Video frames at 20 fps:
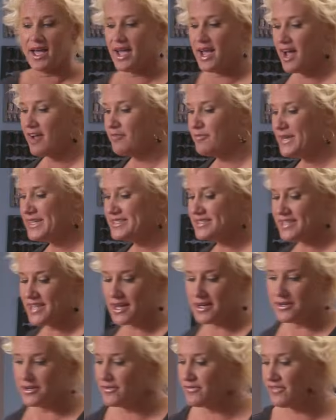I have my
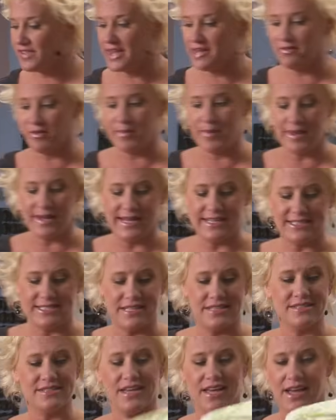standard flavor
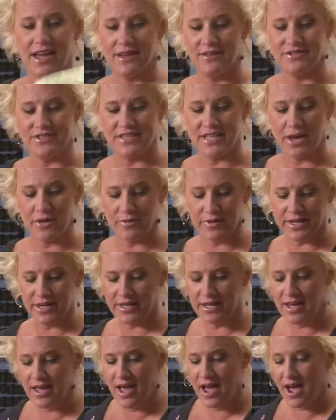bases. I have celery,
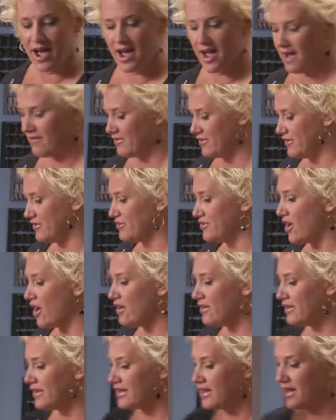I have a little
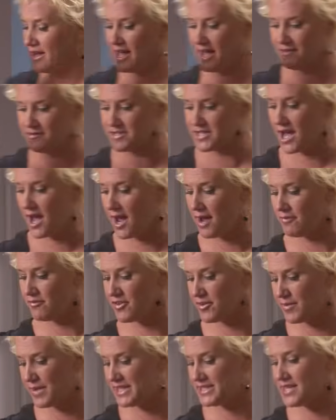garlic, I have thyme
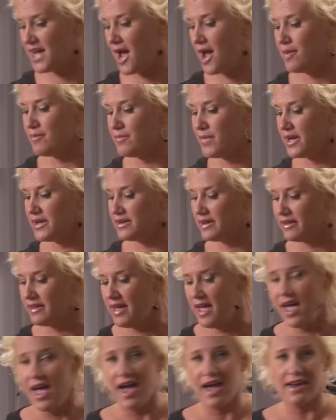for my thyme bundle,
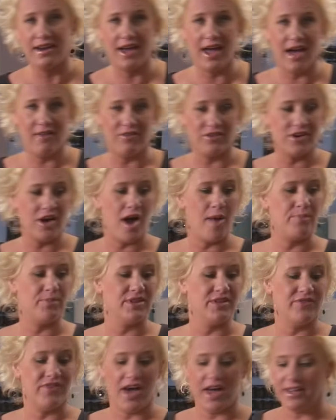and I have a couple
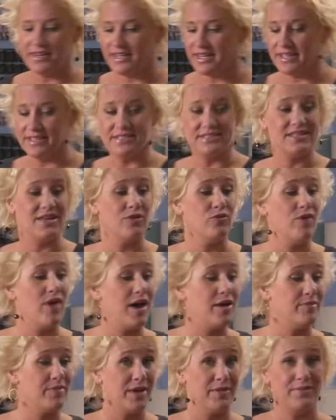of onions that
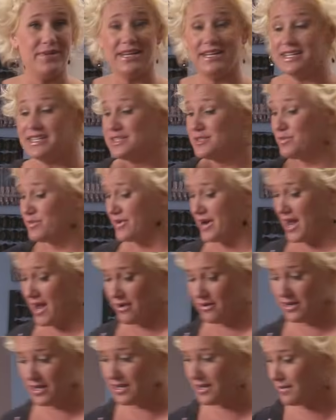while my meat is
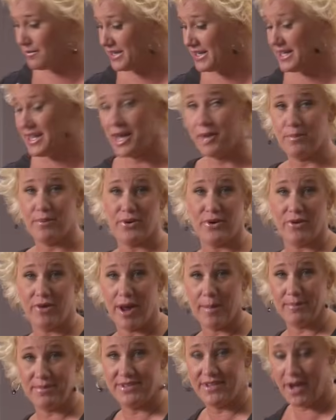browning, I'm gonna get
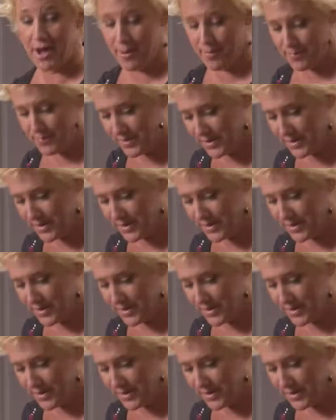prepped up.